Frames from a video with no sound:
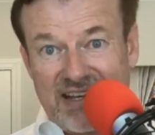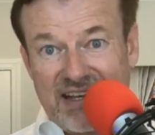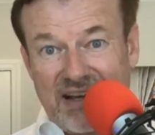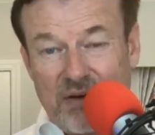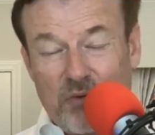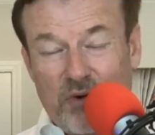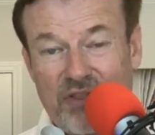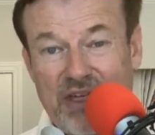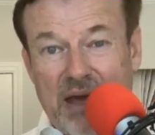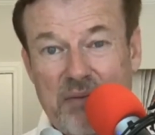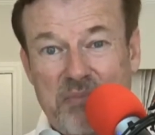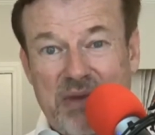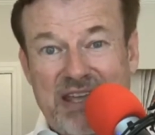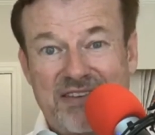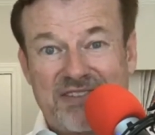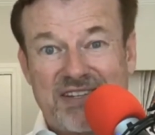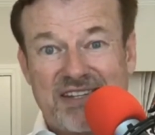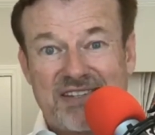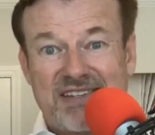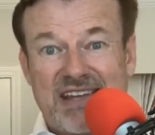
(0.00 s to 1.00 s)
And what that
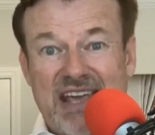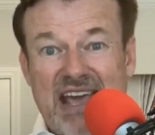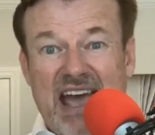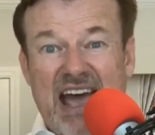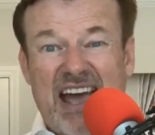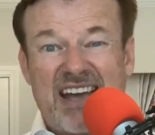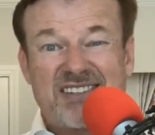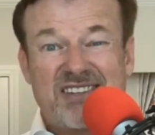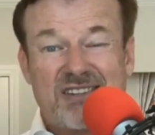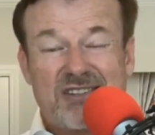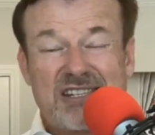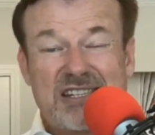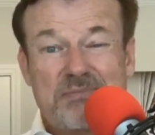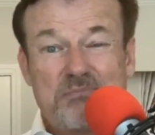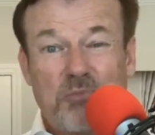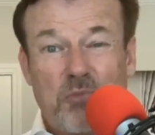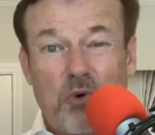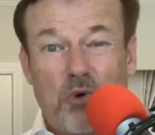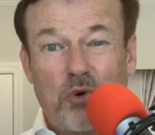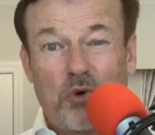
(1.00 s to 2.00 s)
means is, as a
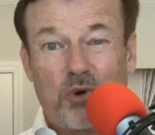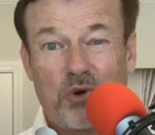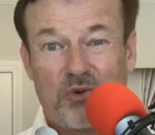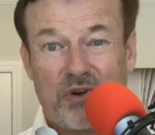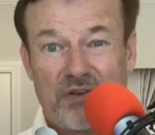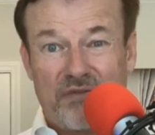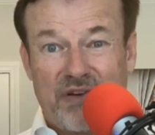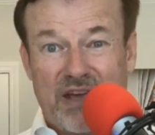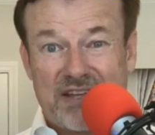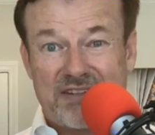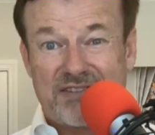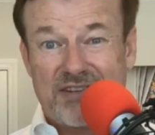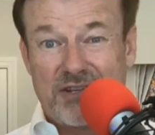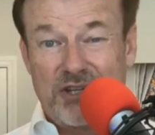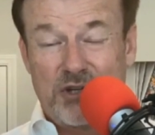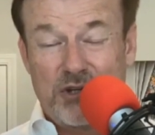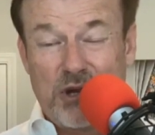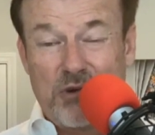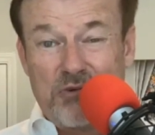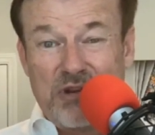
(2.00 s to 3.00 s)
smaller investor,
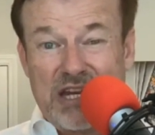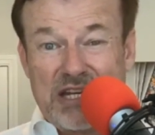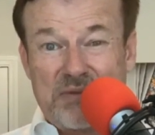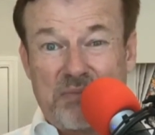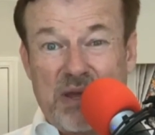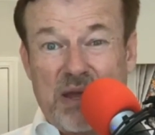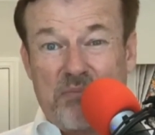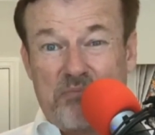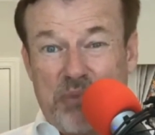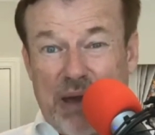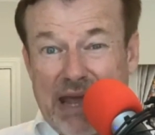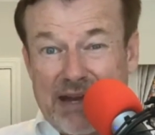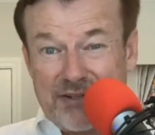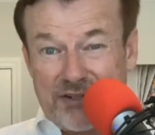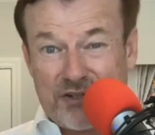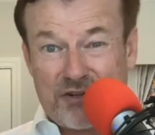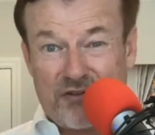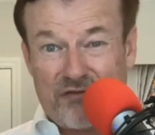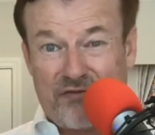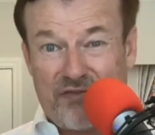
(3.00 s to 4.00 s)
you don't need to be a
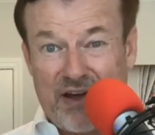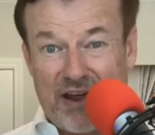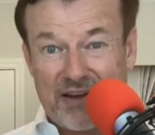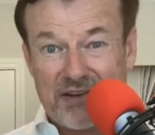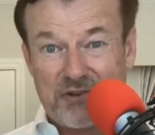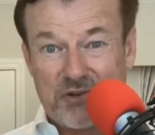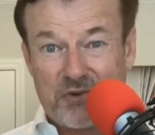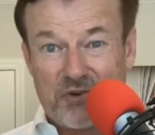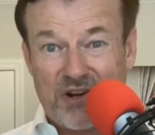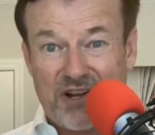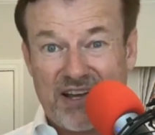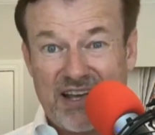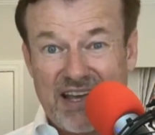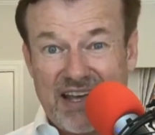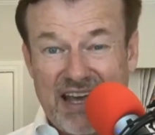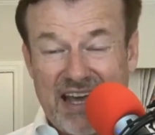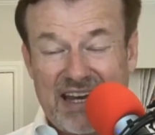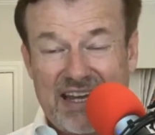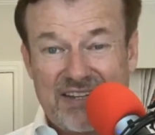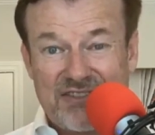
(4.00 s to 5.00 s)
pension fund or a,
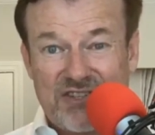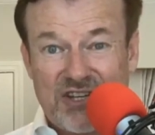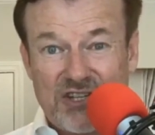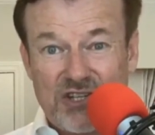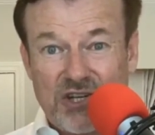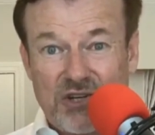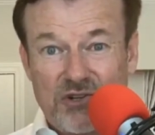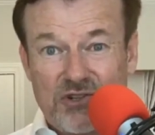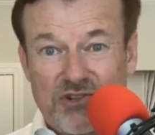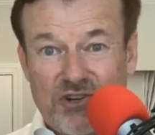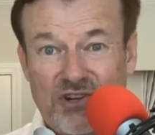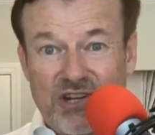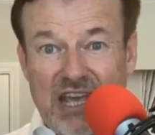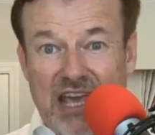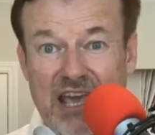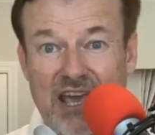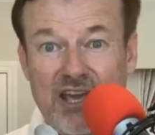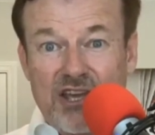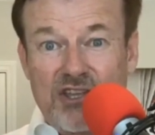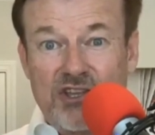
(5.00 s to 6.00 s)
an institution.
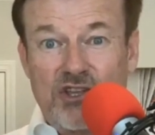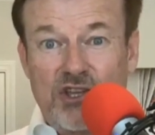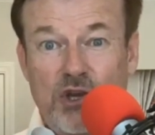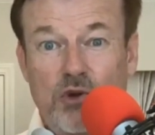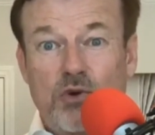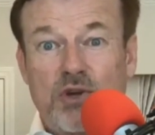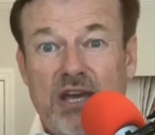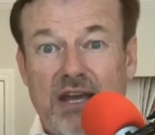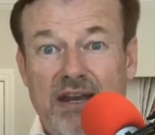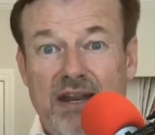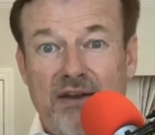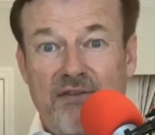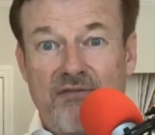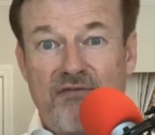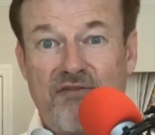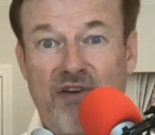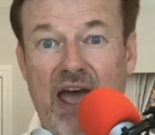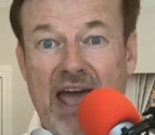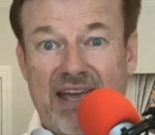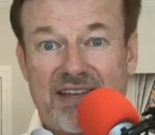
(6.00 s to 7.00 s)
You can
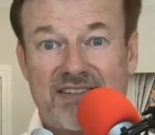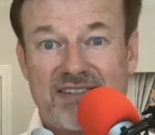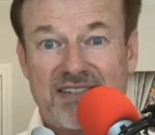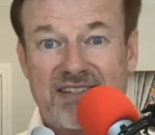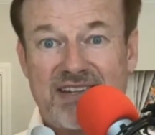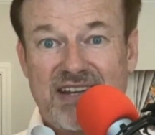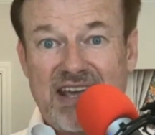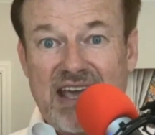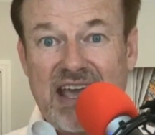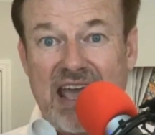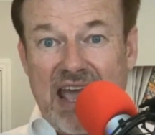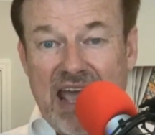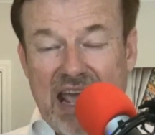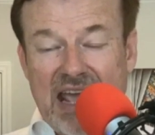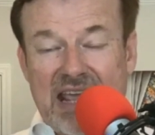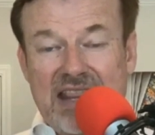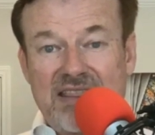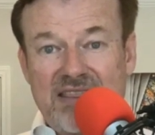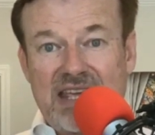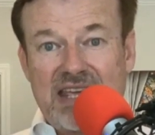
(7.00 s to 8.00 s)
invest
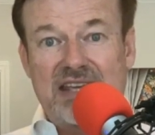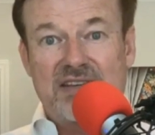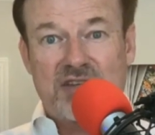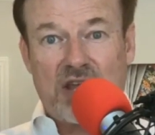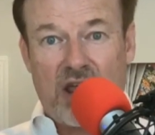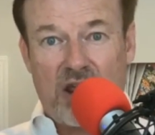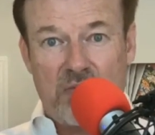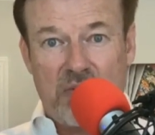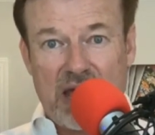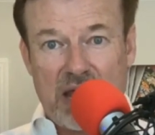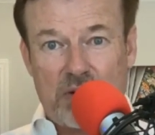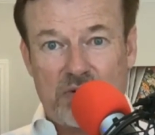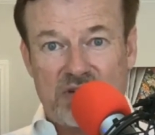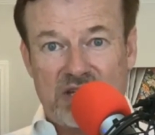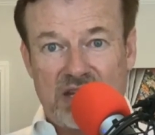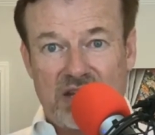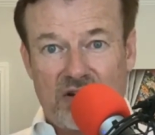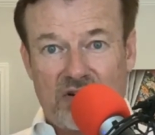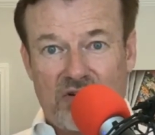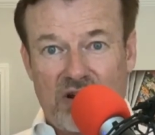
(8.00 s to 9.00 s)
in these home
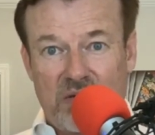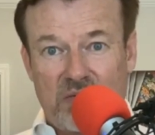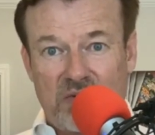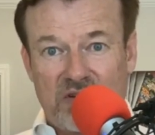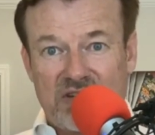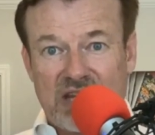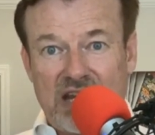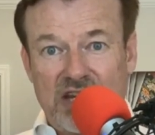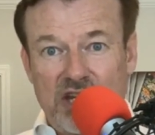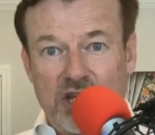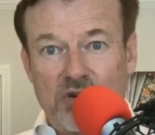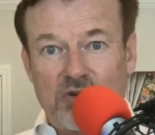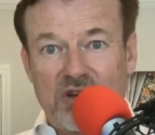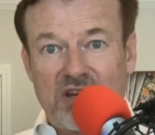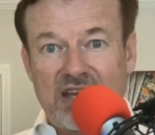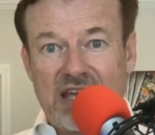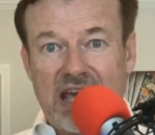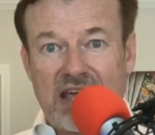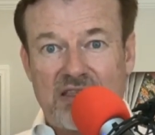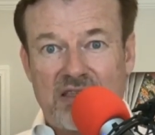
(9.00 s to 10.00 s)
equity agreements and you can
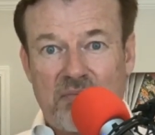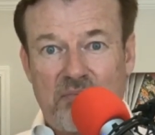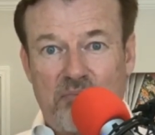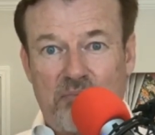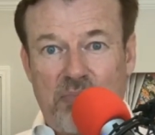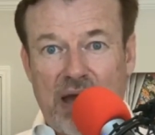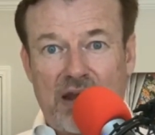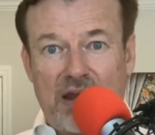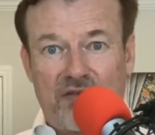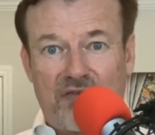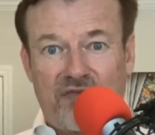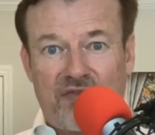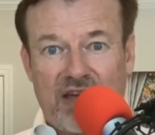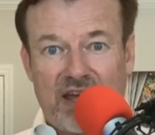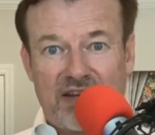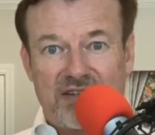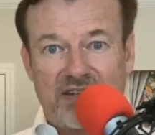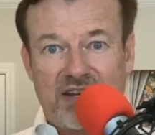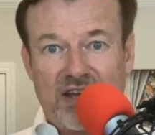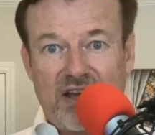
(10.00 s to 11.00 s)
get the benefit